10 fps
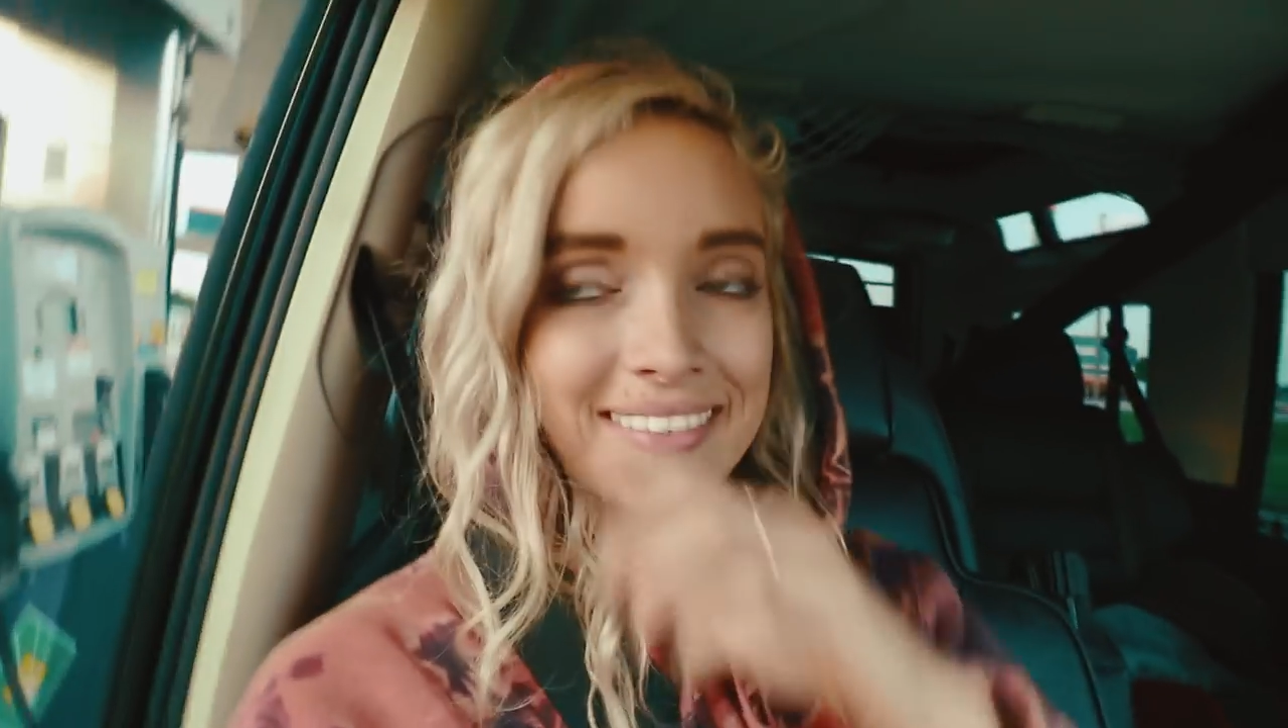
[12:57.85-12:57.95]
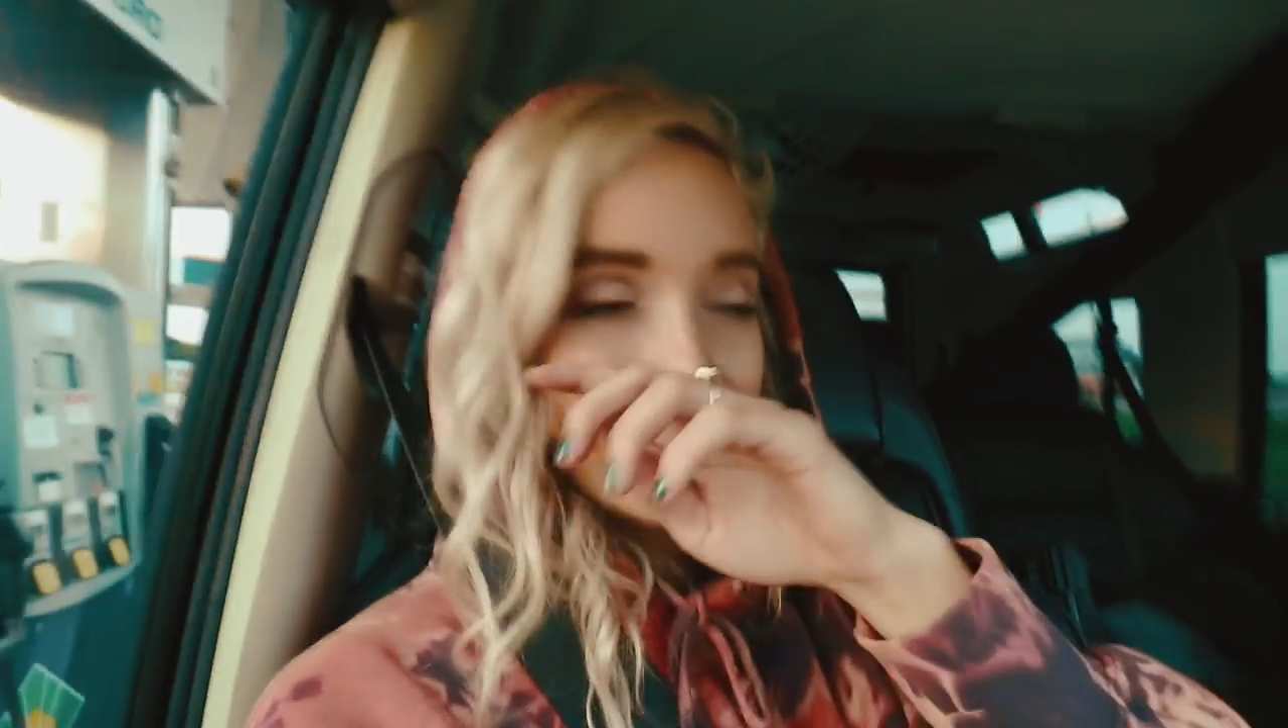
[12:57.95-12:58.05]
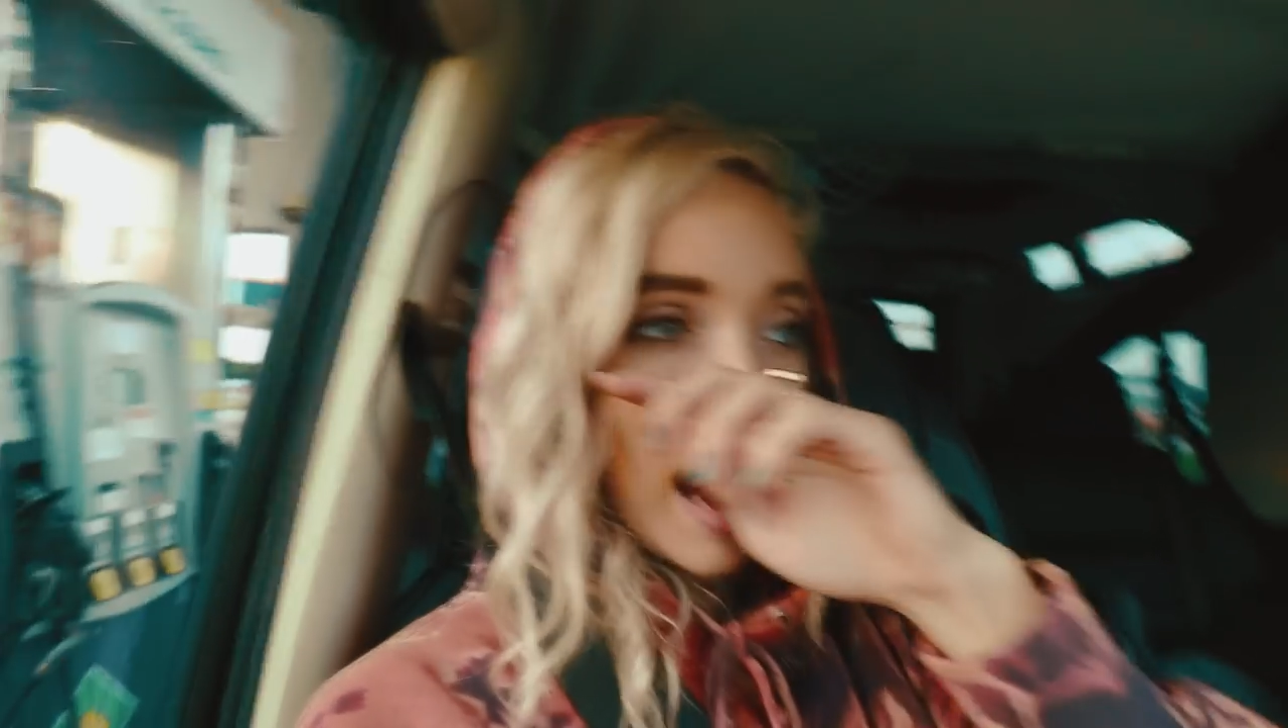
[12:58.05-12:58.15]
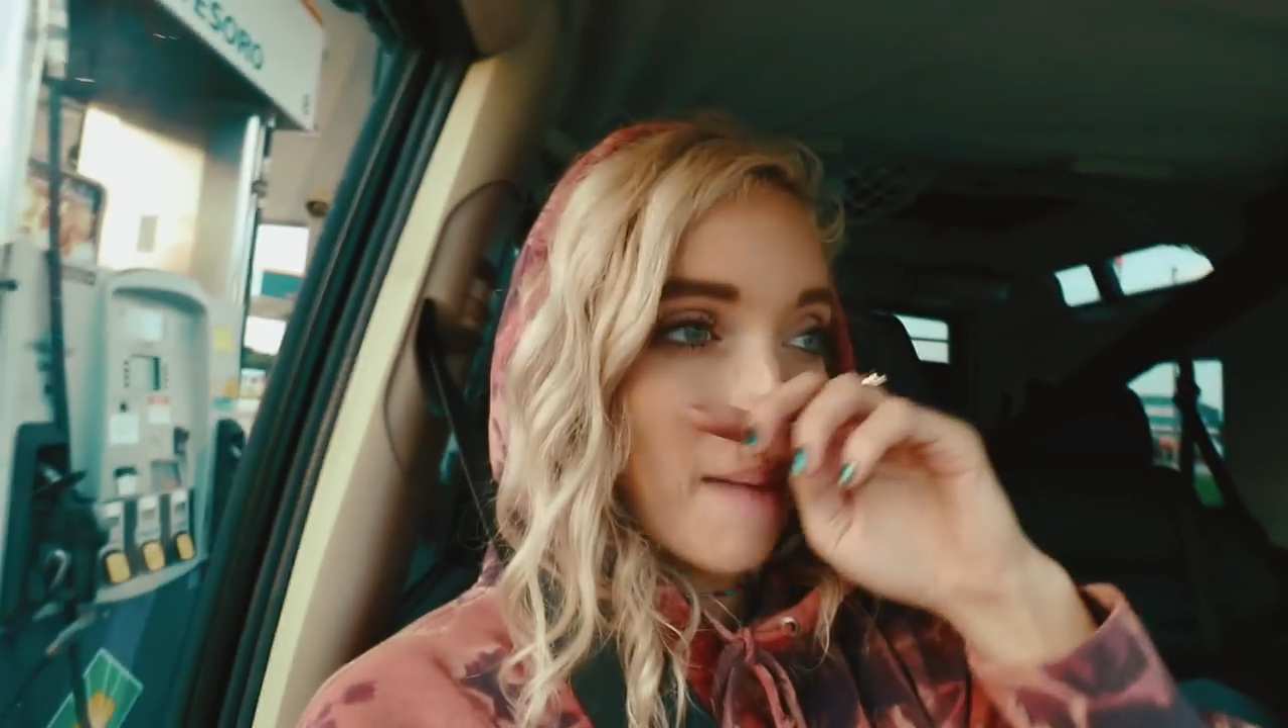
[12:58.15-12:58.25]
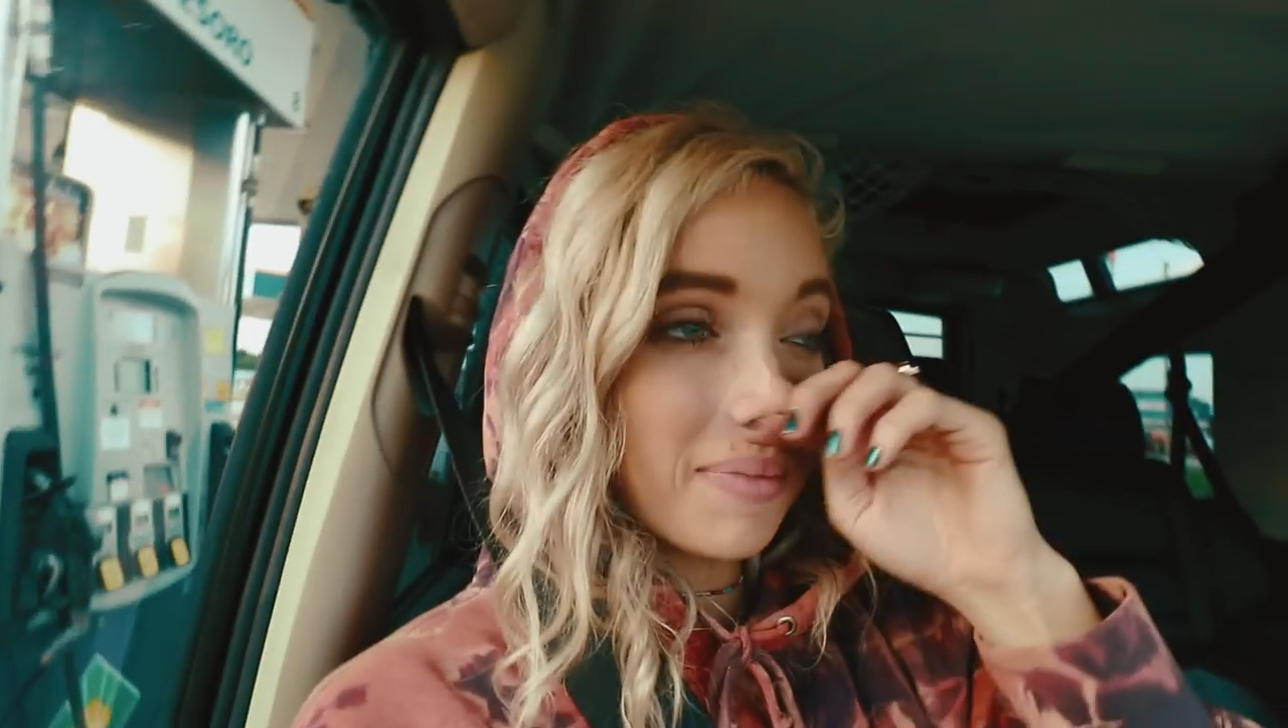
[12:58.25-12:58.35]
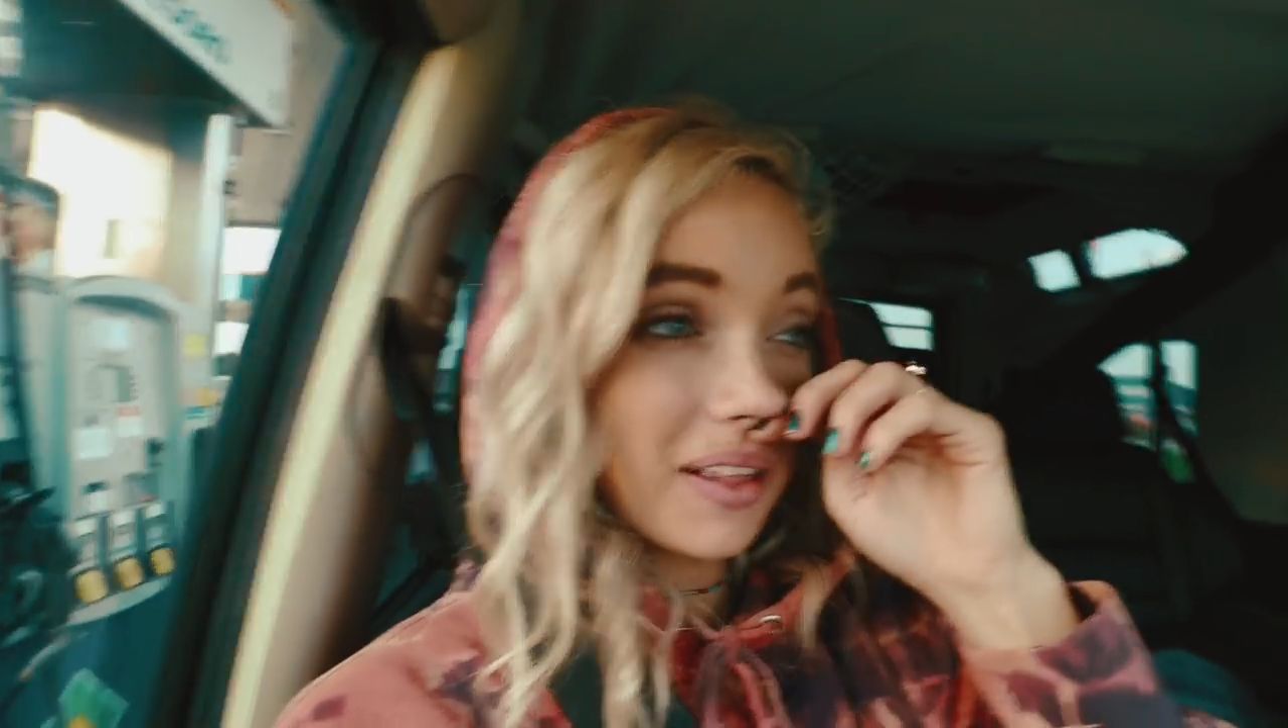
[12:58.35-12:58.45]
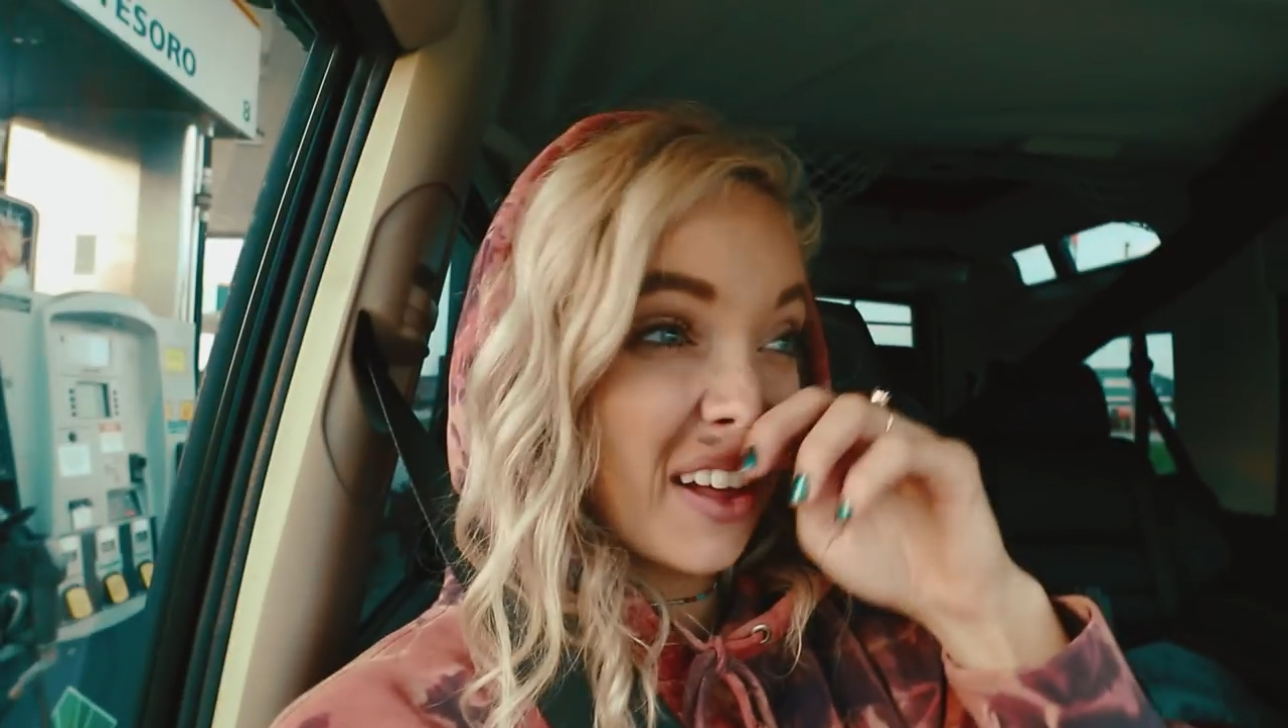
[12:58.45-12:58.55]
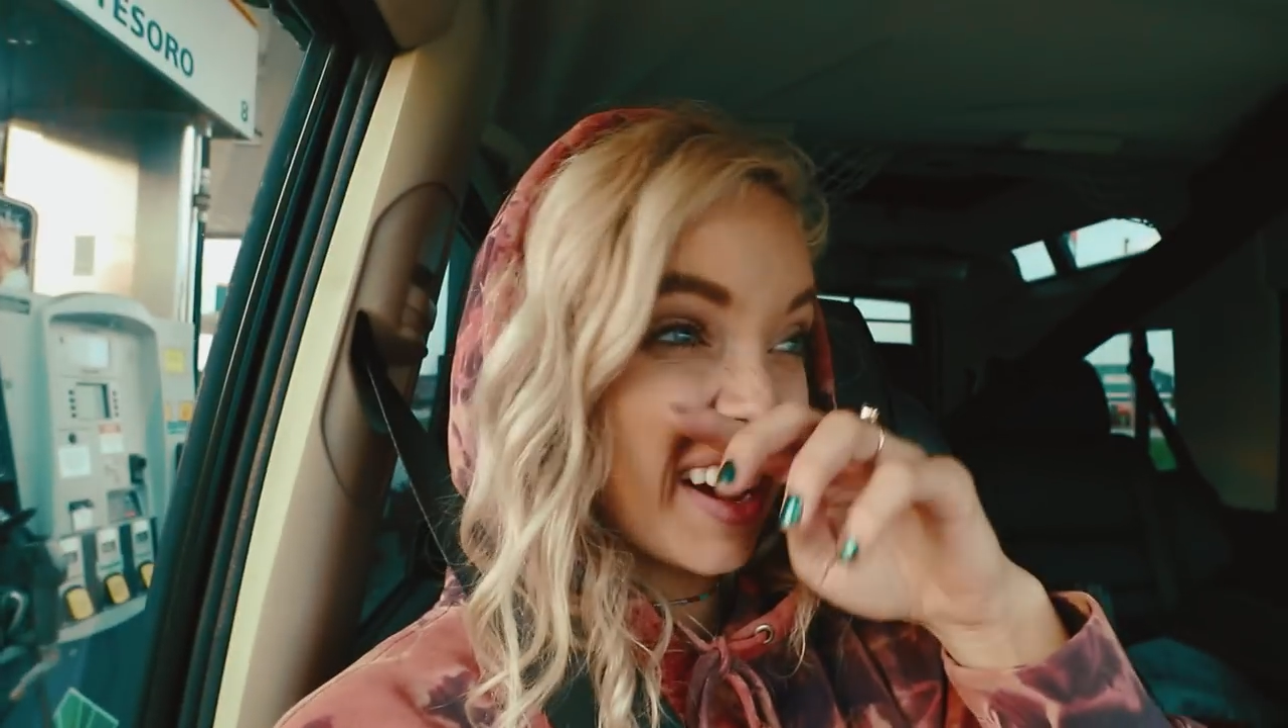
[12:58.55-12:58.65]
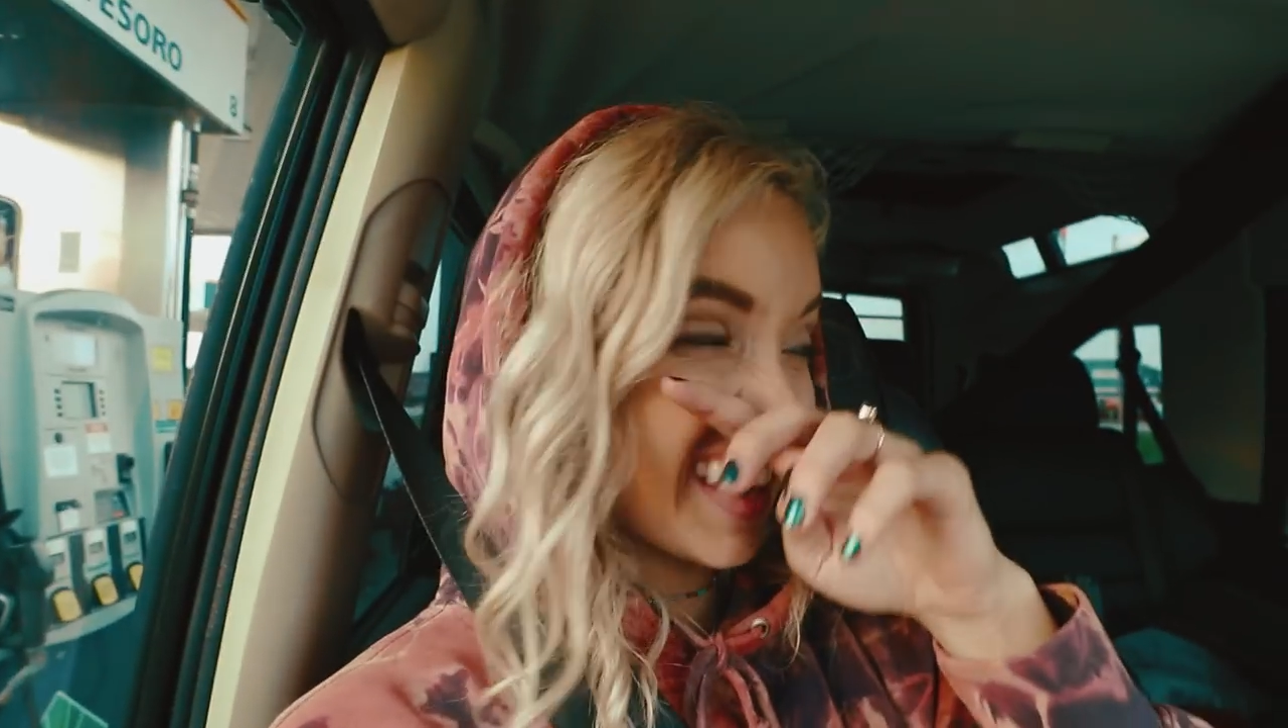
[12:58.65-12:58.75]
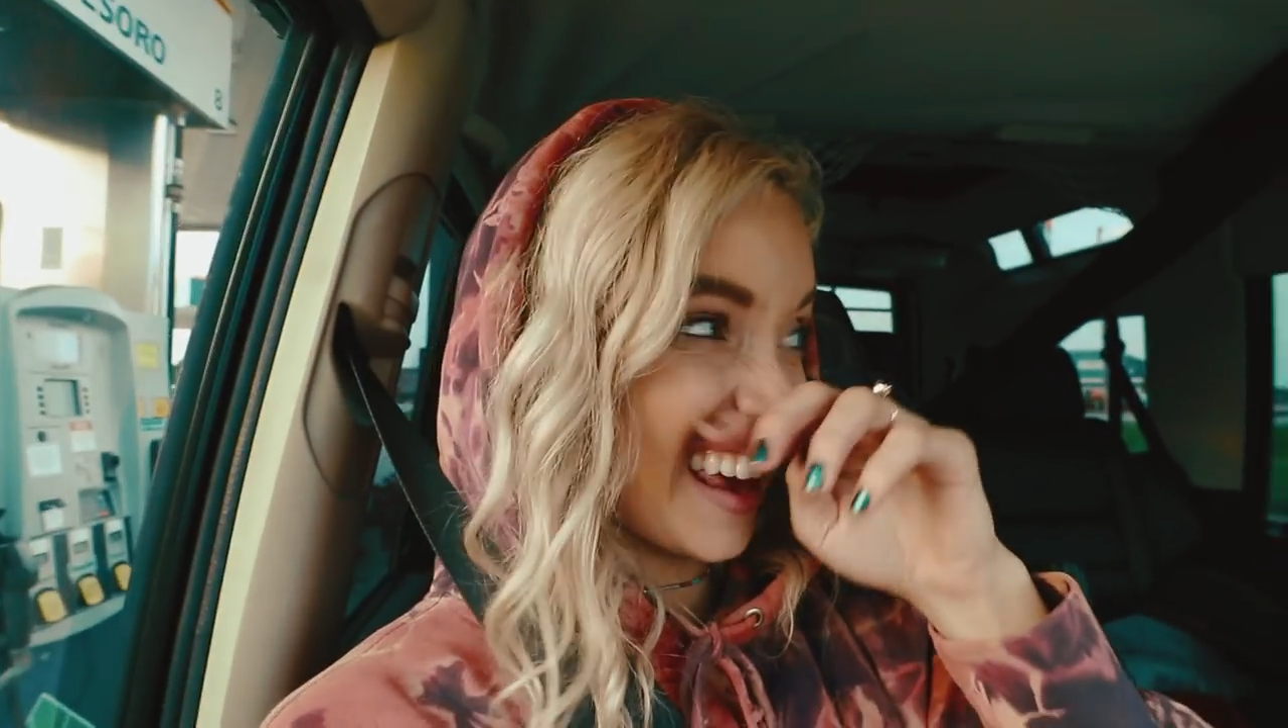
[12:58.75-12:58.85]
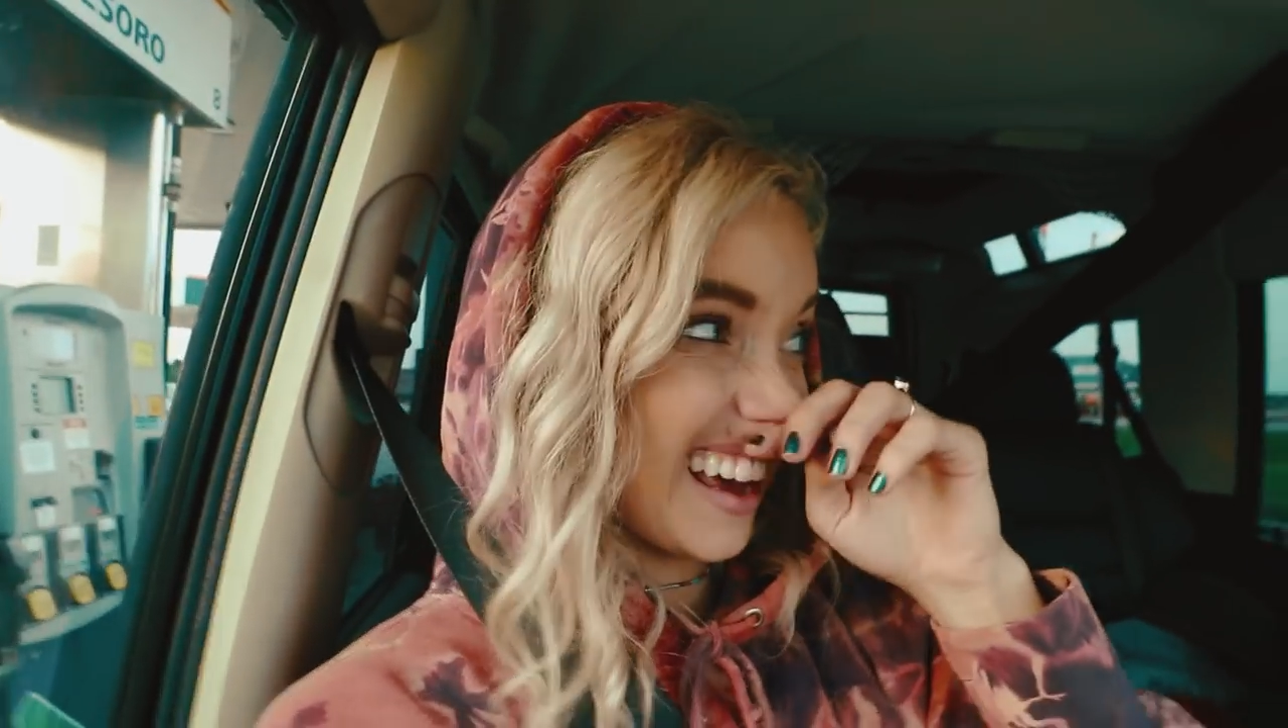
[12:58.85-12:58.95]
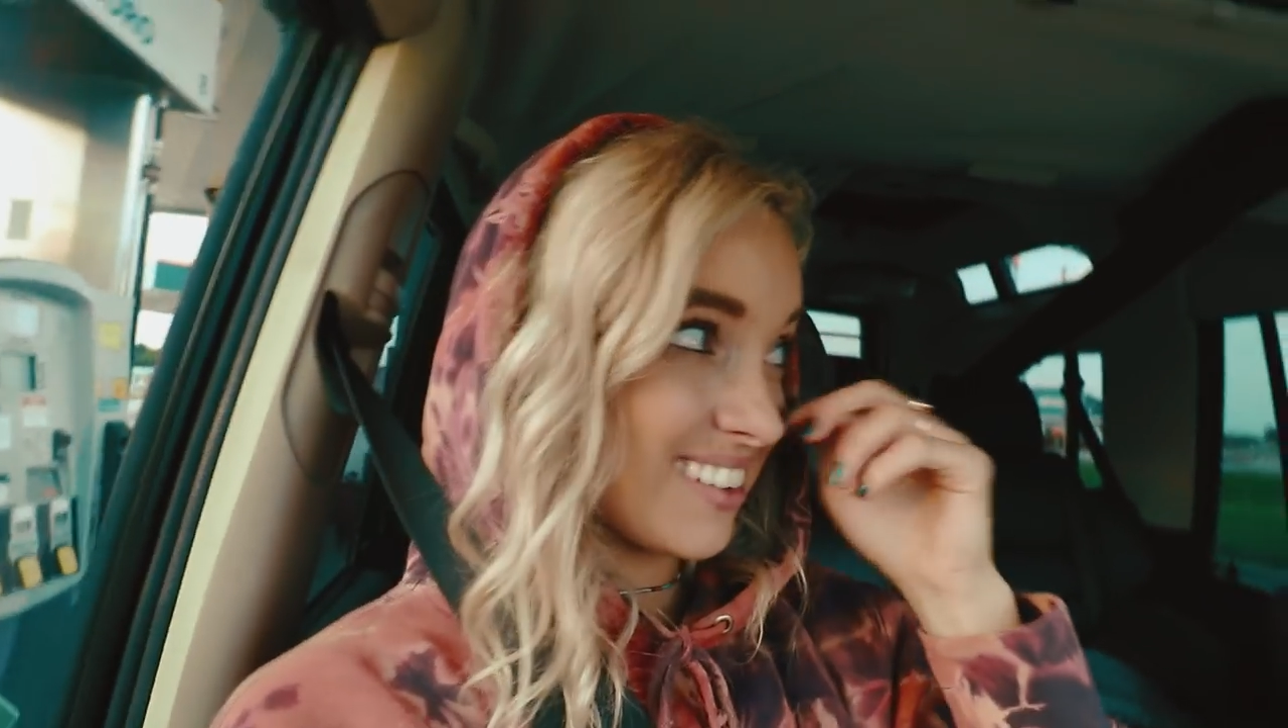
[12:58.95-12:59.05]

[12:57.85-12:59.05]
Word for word: not be lucky